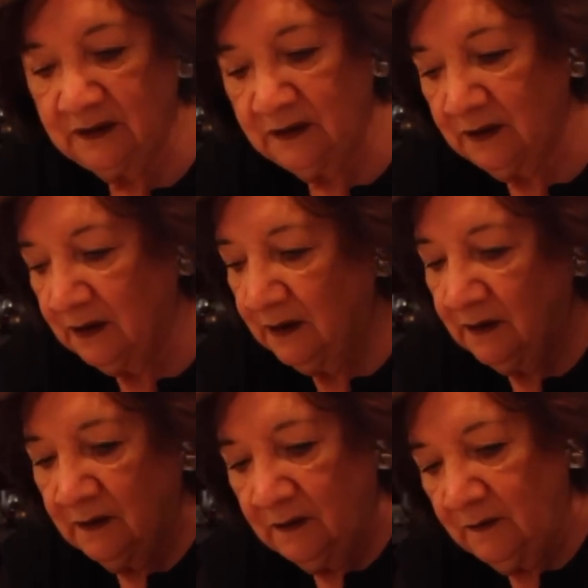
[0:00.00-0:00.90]
Alright,
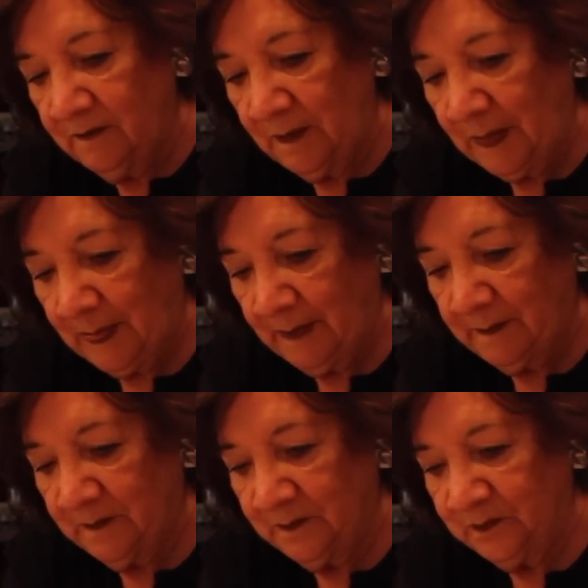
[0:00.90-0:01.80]
I'll do the ones without
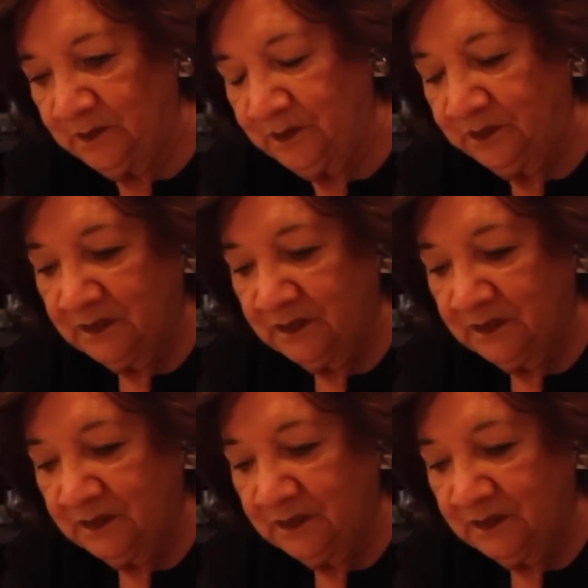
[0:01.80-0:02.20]
raisins.